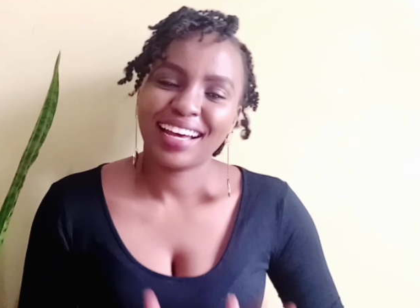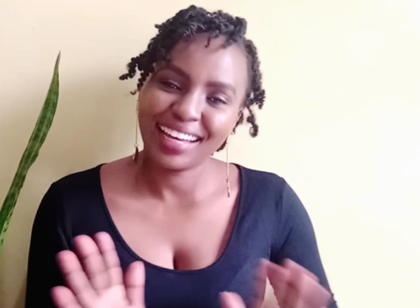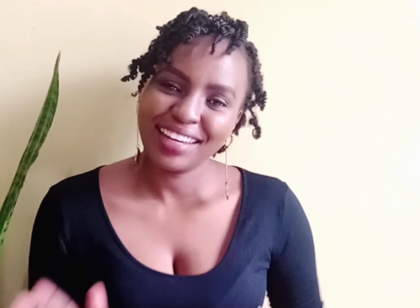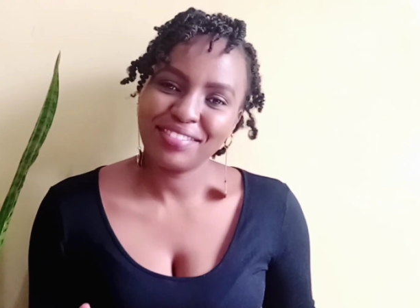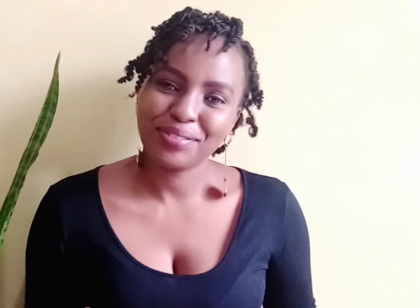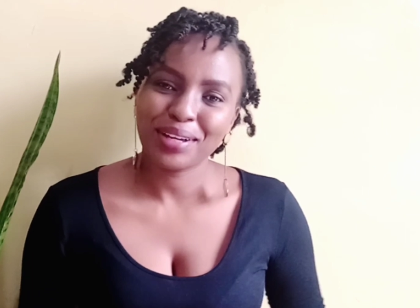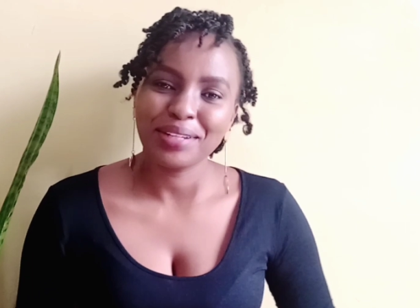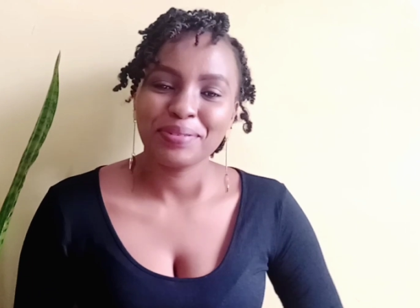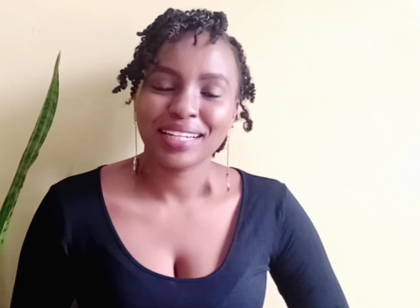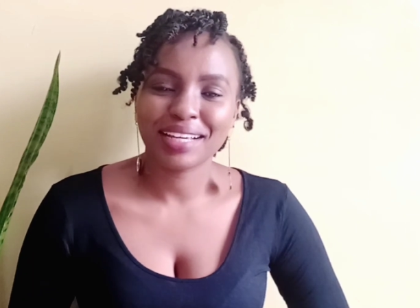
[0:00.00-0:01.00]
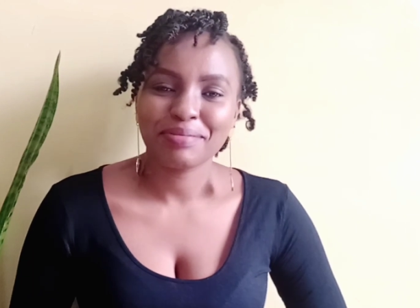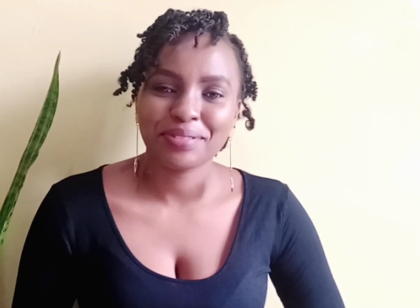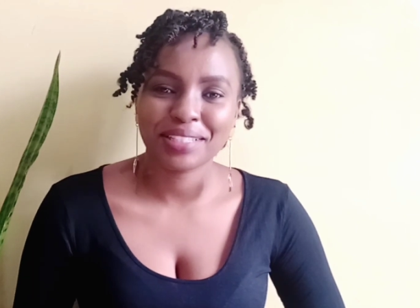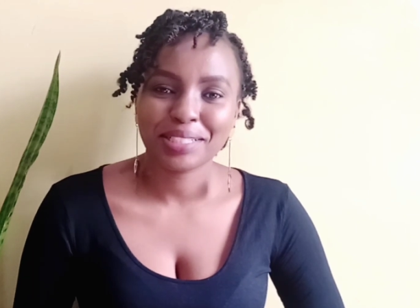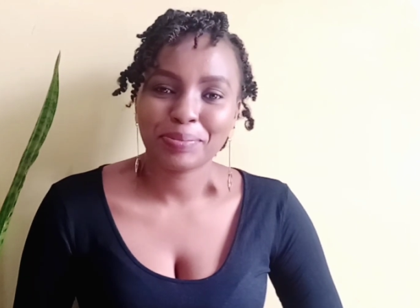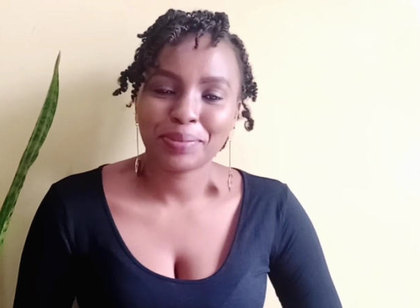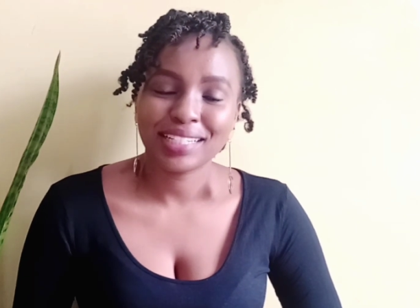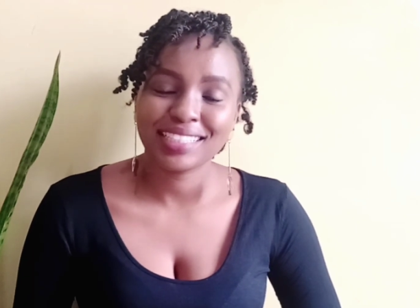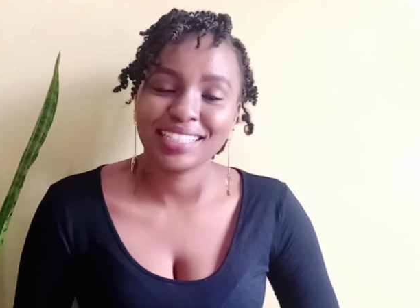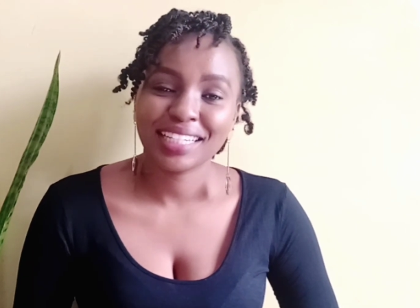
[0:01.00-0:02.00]
Hi everyone, welcome to this space.
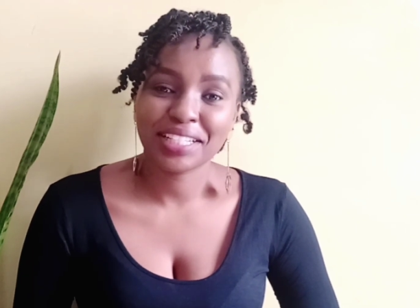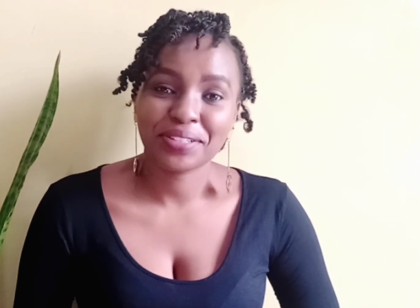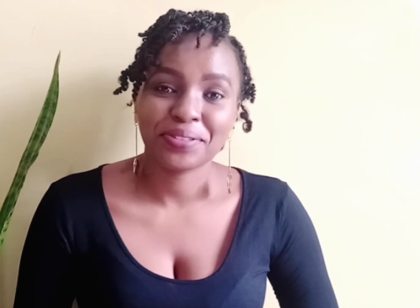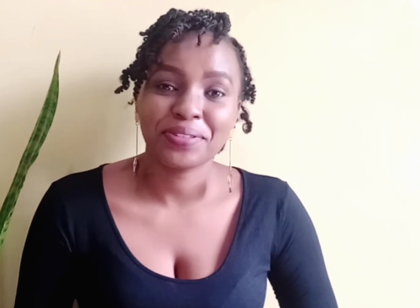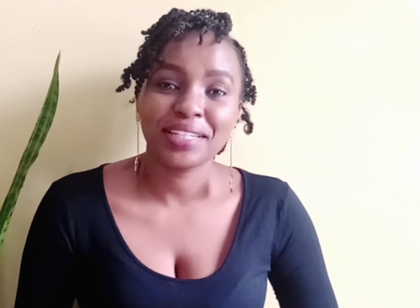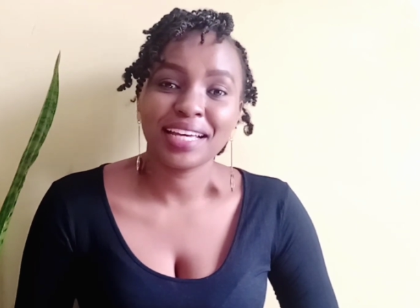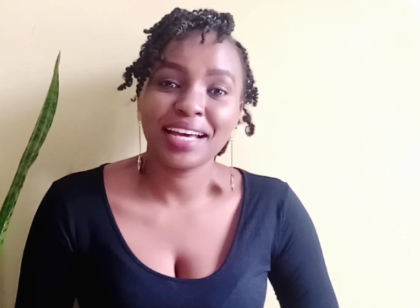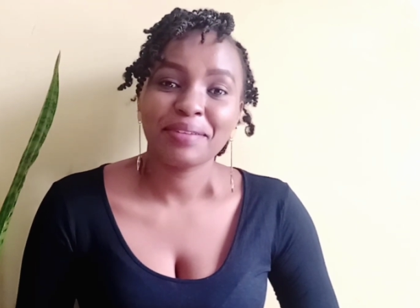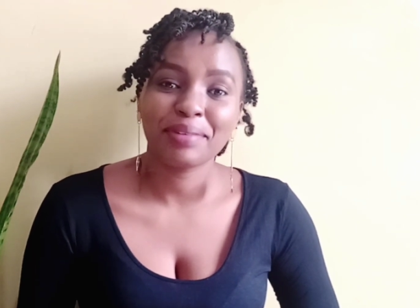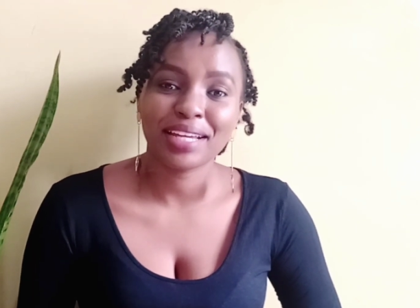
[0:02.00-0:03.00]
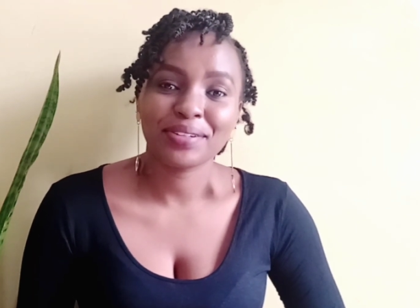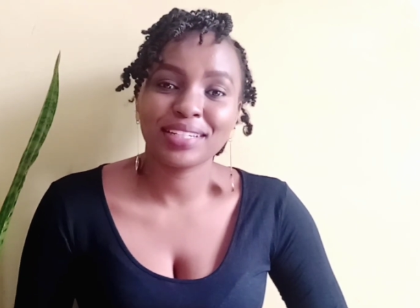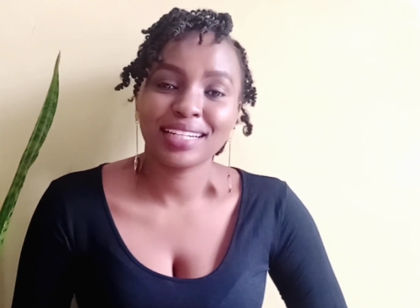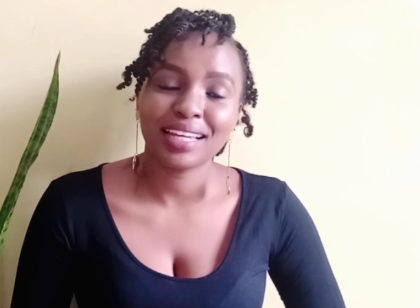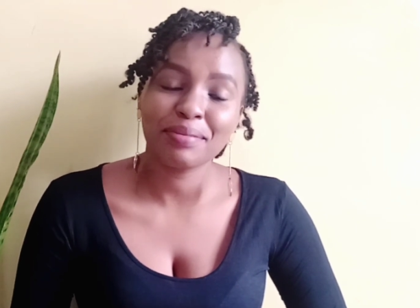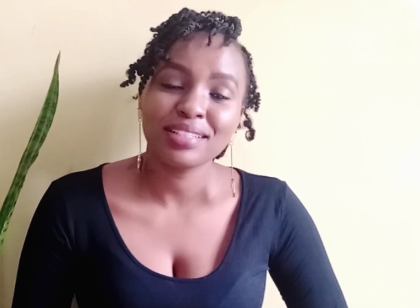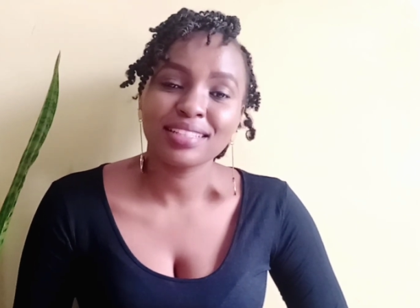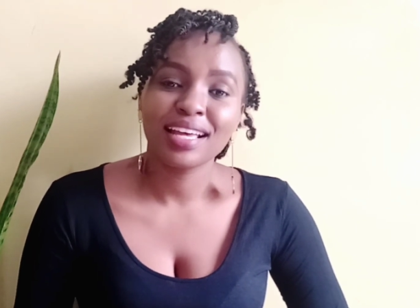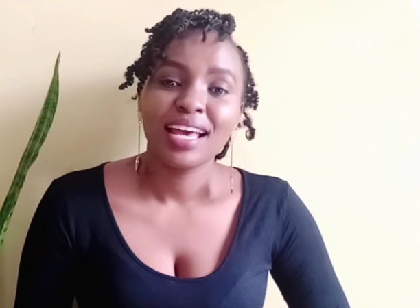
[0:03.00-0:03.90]
In case you're new here, I'm Kariki Clements,